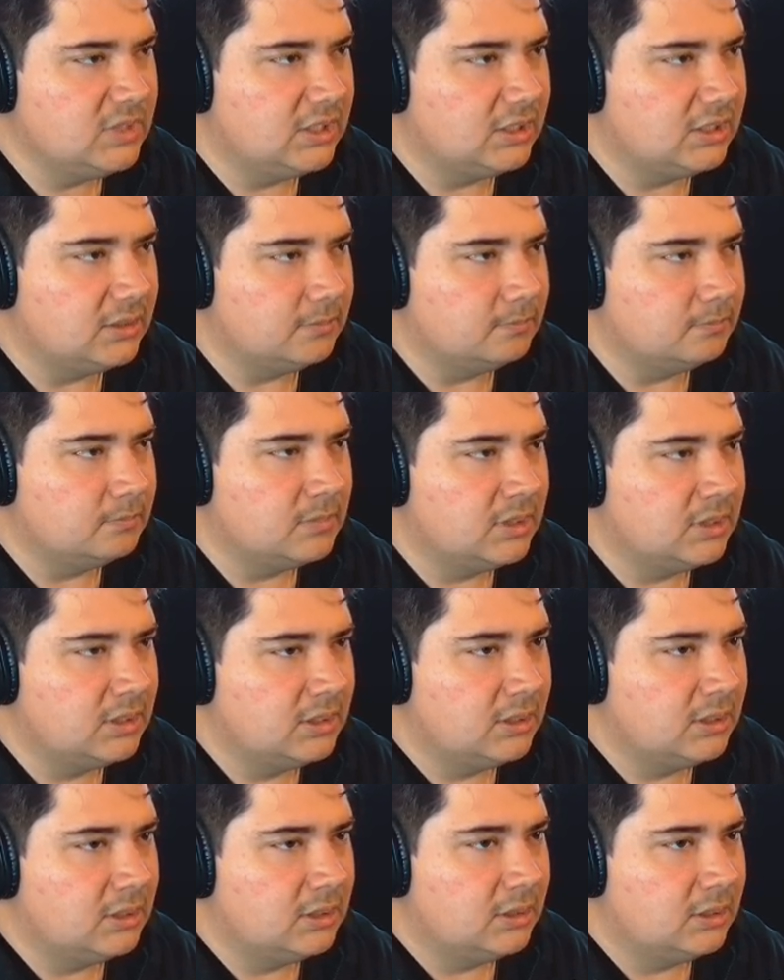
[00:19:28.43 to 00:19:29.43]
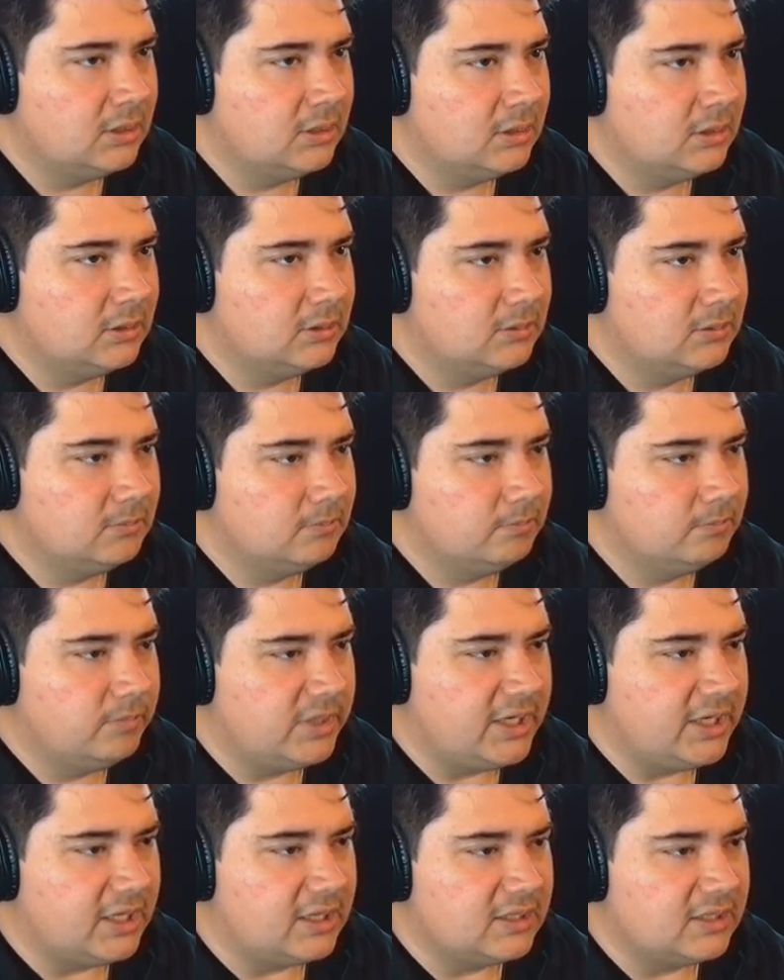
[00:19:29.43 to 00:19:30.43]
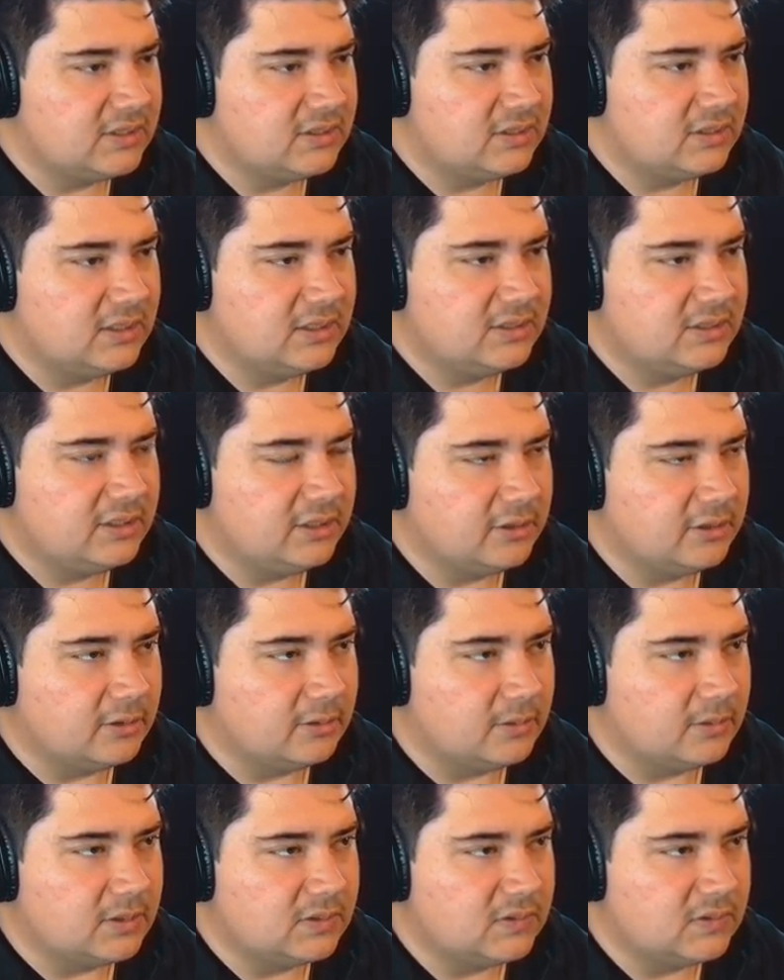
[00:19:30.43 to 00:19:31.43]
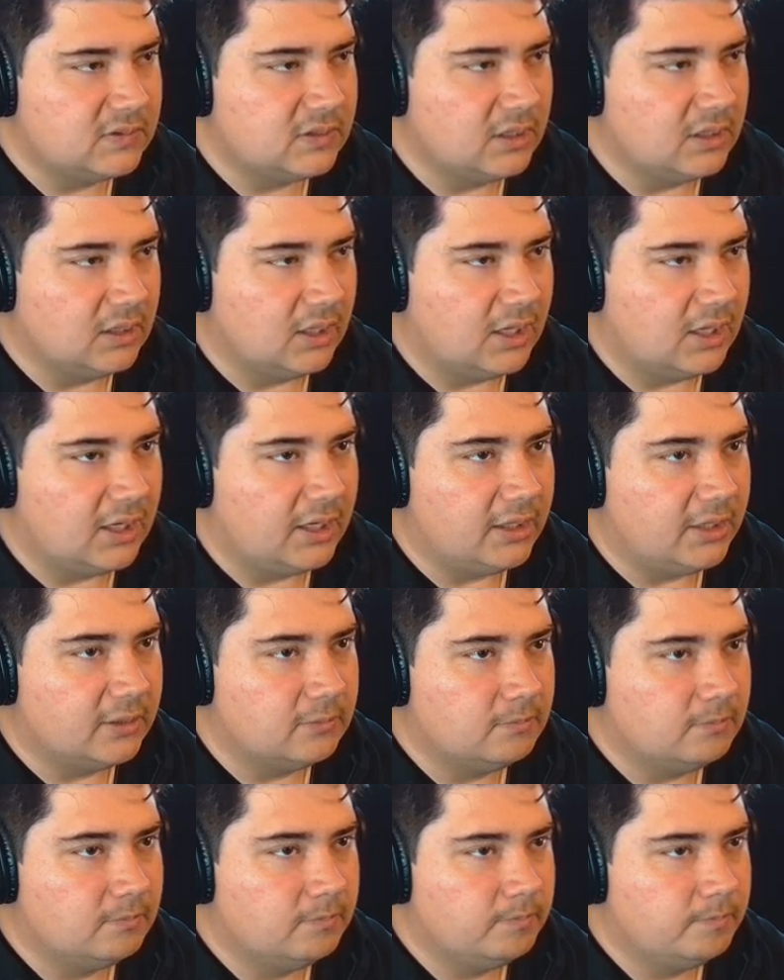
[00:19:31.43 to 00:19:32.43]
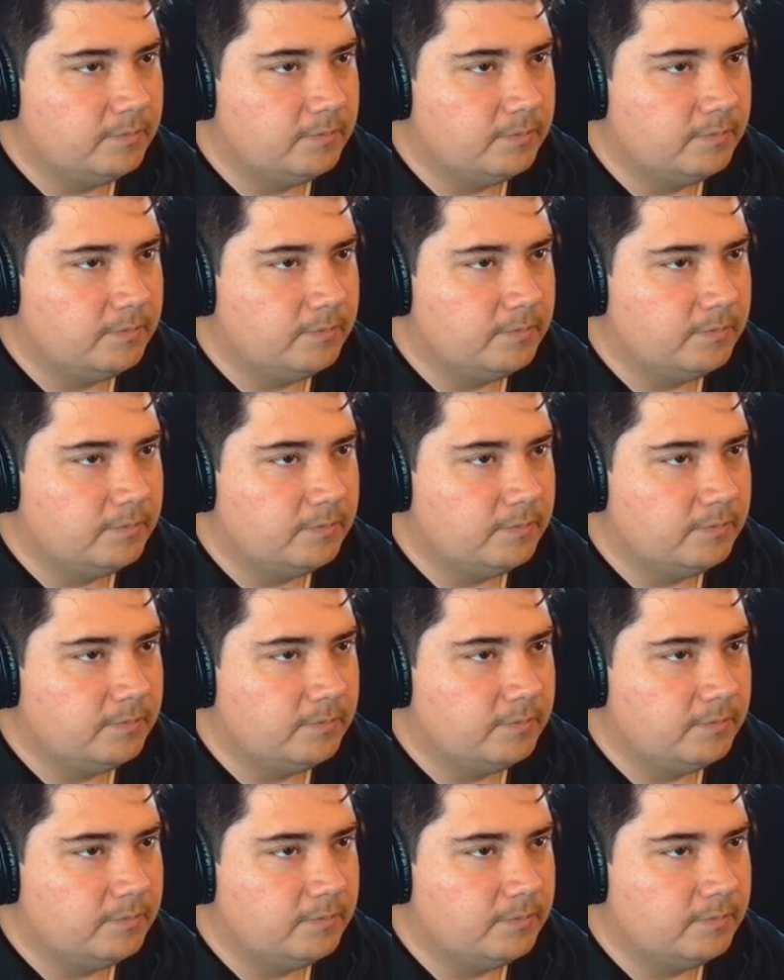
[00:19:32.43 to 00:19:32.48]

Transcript: But yeah, this is the line